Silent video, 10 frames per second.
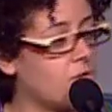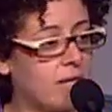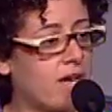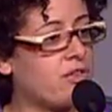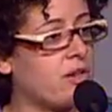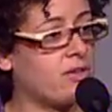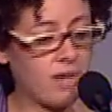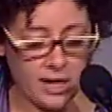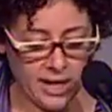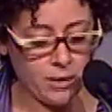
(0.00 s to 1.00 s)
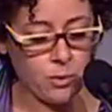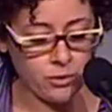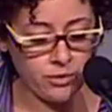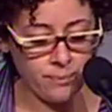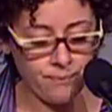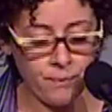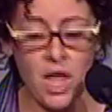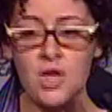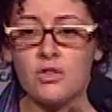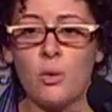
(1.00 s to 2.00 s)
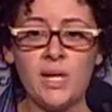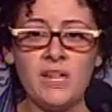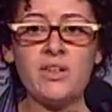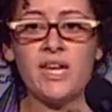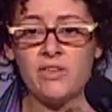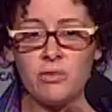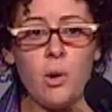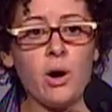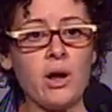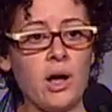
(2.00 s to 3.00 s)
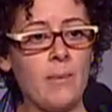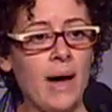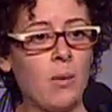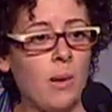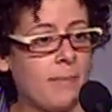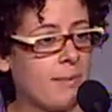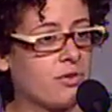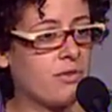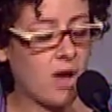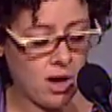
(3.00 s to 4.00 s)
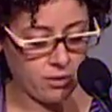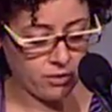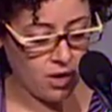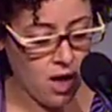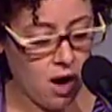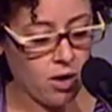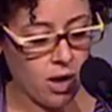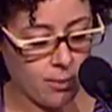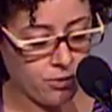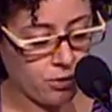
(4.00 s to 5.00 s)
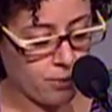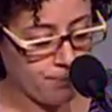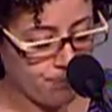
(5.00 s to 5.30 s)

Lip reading: election is Donna Edwards. So we need to get smart about what members of Congress are up to.